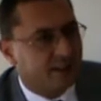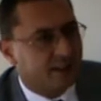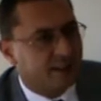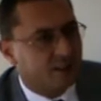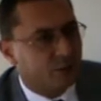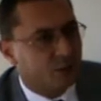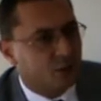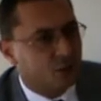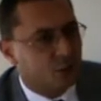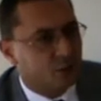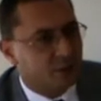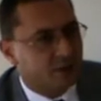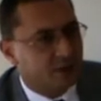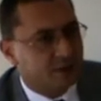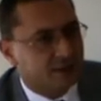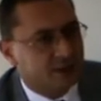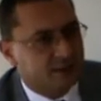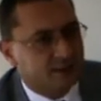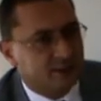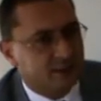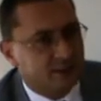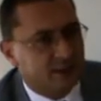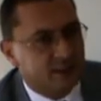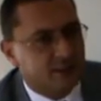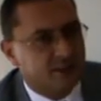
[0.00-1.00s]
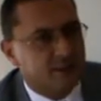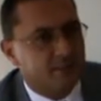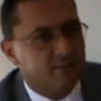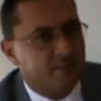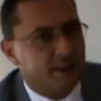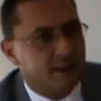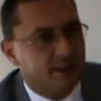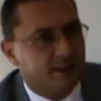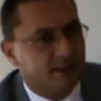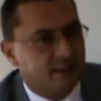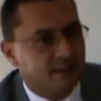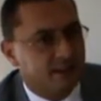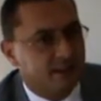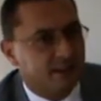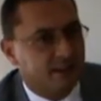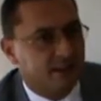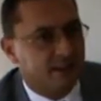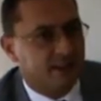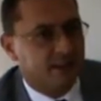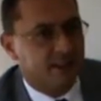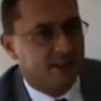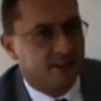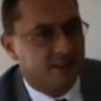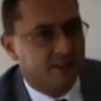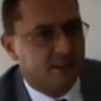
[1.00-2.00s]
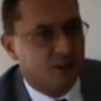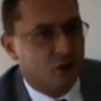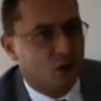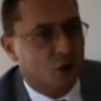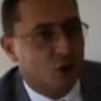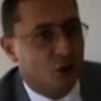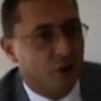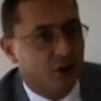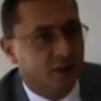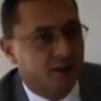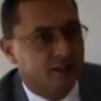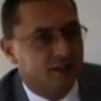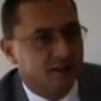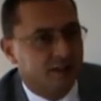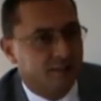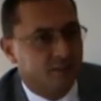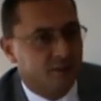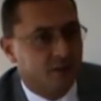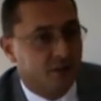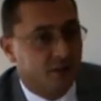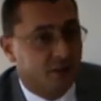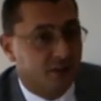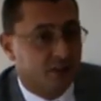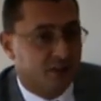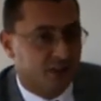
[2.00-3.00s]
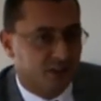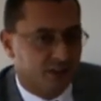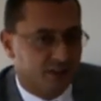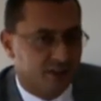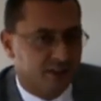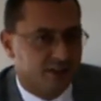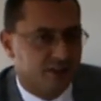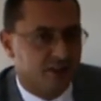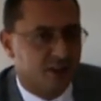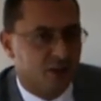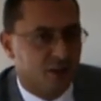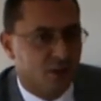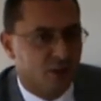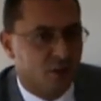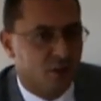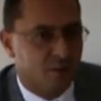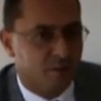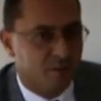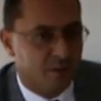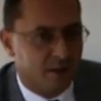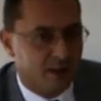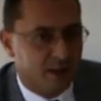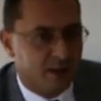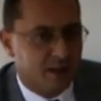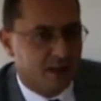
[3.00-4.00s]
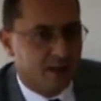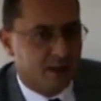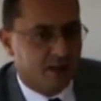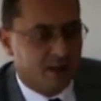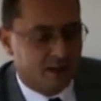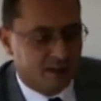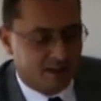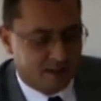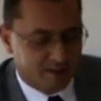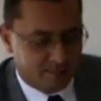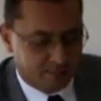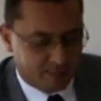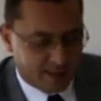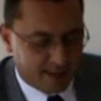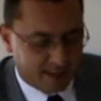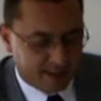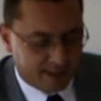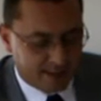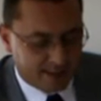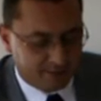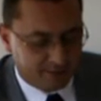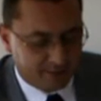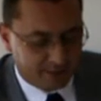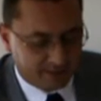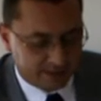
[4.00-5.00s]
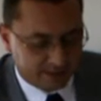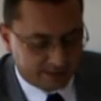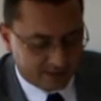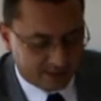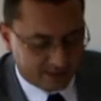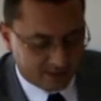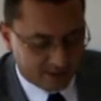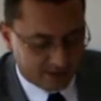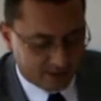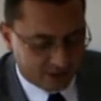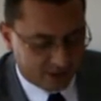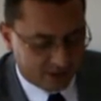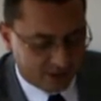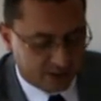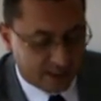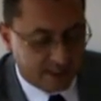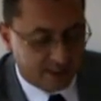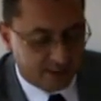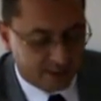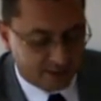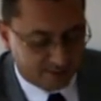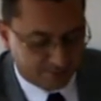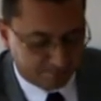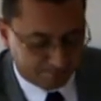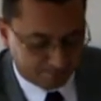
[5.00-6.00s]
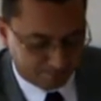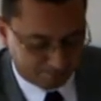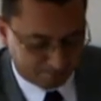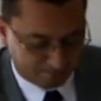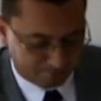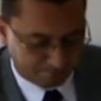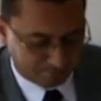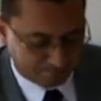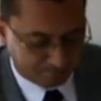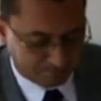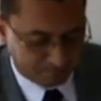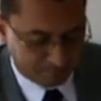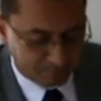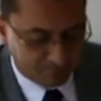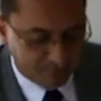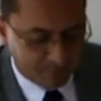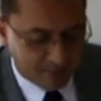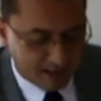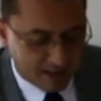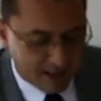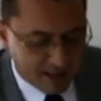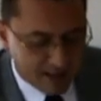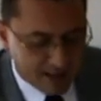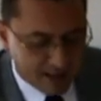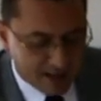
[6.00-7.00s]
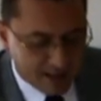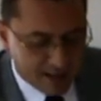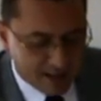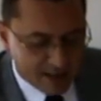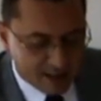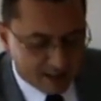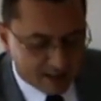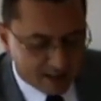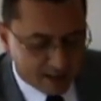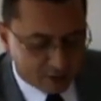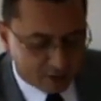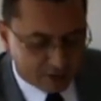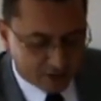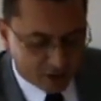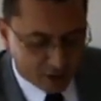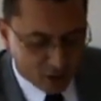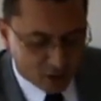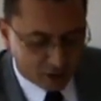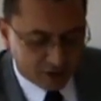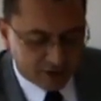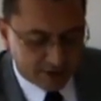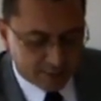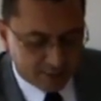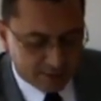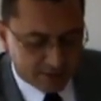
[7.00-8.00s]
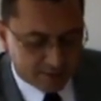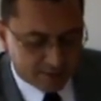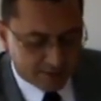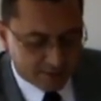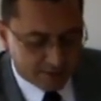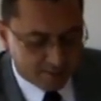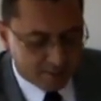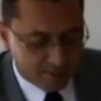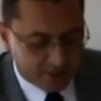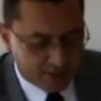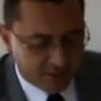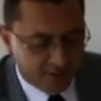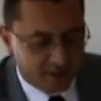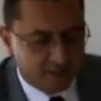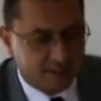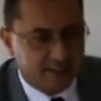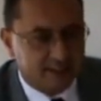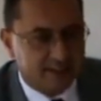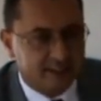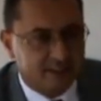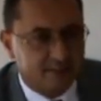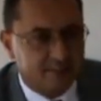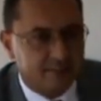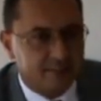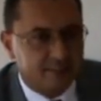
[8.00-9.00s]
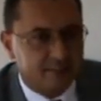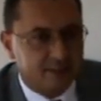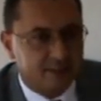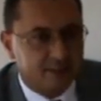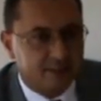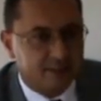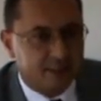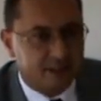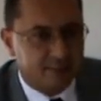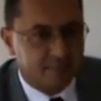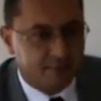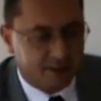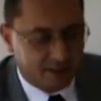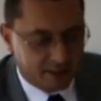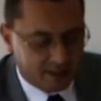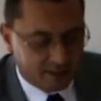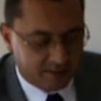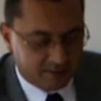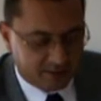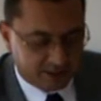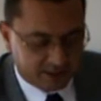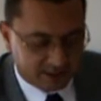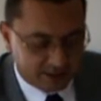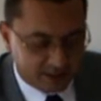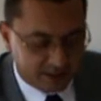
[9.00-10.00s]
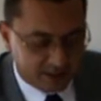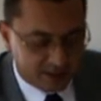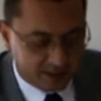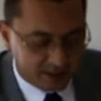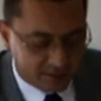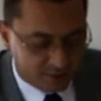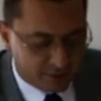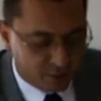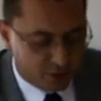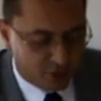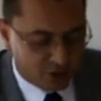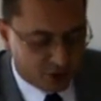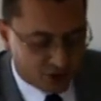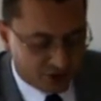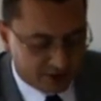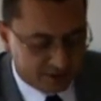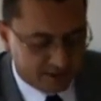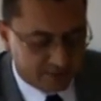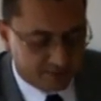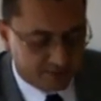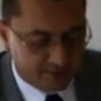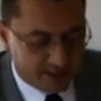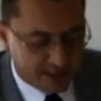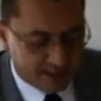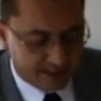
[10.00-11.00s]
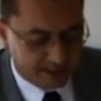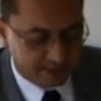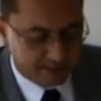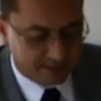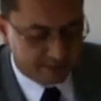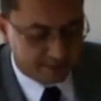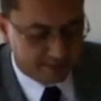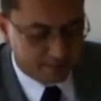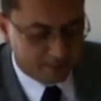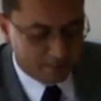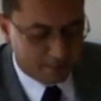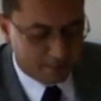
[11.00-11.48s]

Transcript: in which was independently uh, coined some 30 years ago uh, by a leftist uh, writer. Now, the concept of imperialism, I believe, is indeed fully justified